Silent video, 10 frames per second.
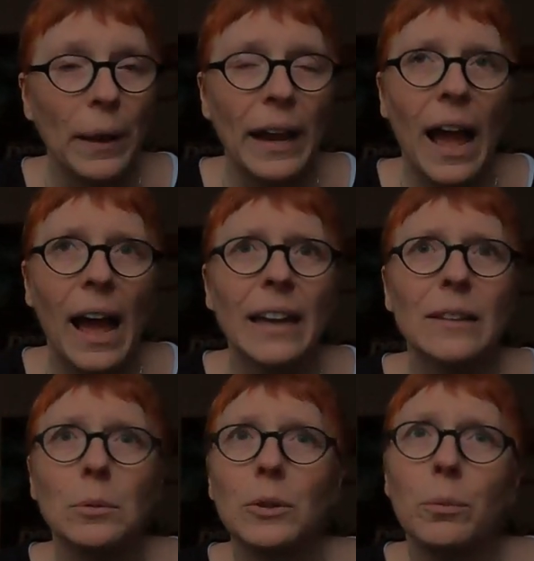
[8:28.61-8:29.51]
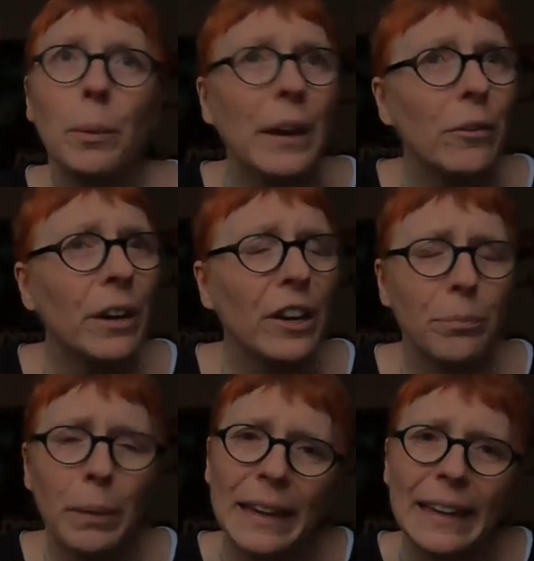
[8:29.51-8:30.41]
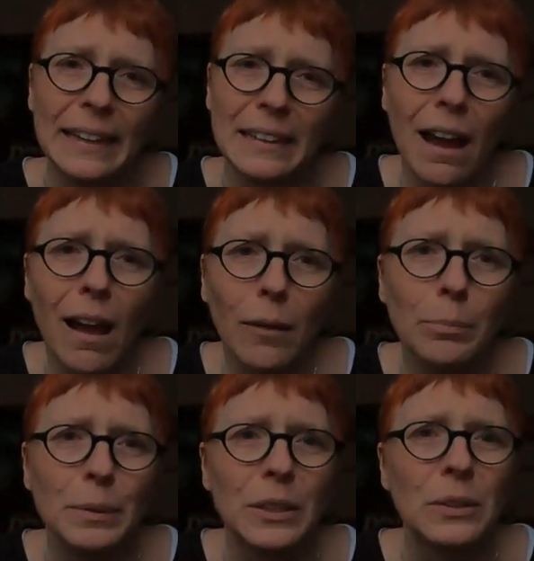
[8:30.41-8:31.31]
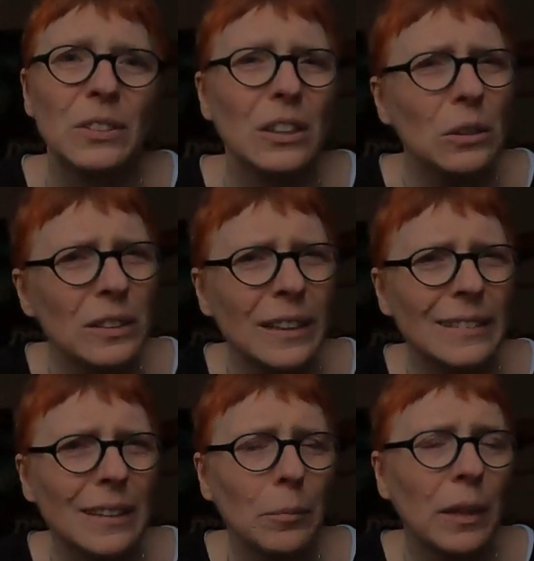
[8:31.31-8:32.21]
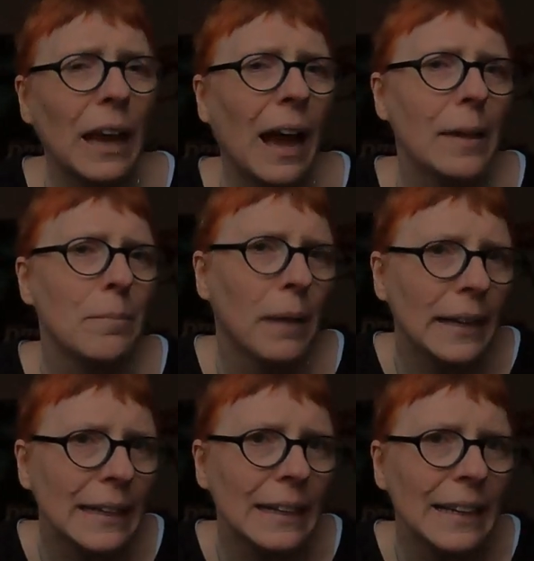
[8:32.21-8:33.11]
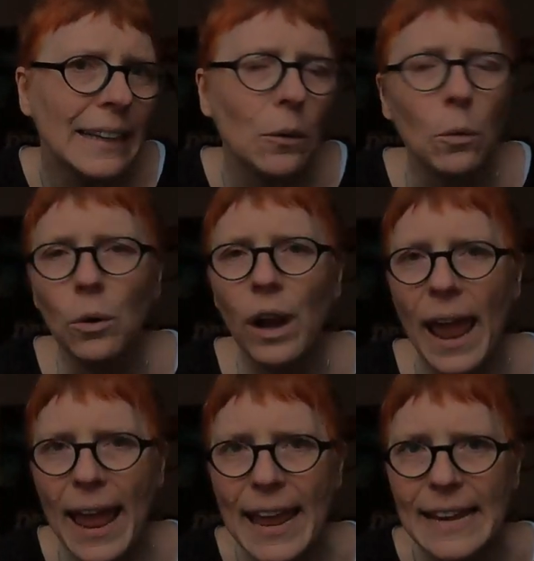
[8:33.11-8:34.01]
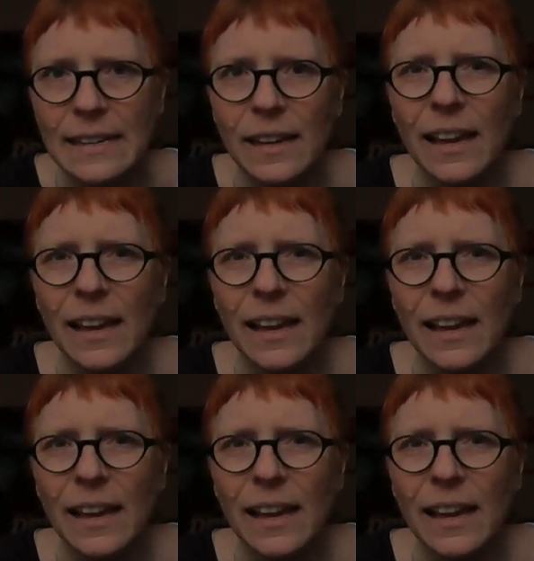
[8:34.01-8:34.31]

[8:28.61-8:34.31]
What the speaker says: and I was weary of picking it up because it looks like something I might like or hate.